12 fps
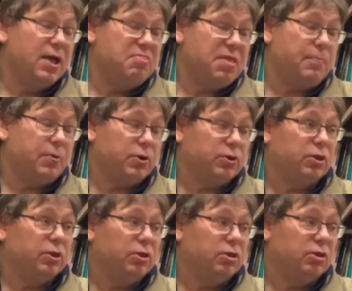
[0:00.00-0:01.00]
that
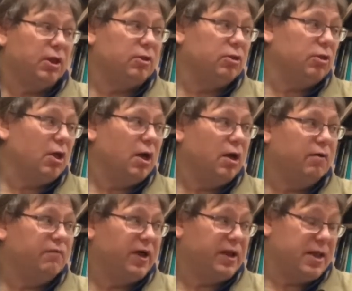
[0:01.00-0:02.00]
person's sense
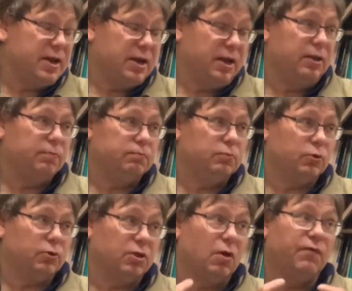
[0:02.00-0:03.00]
of identity or
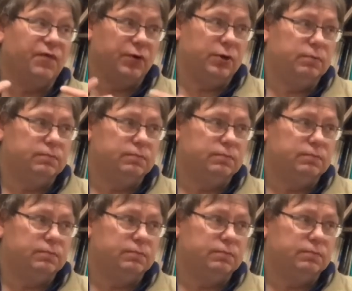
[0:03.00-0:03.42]
selfhood.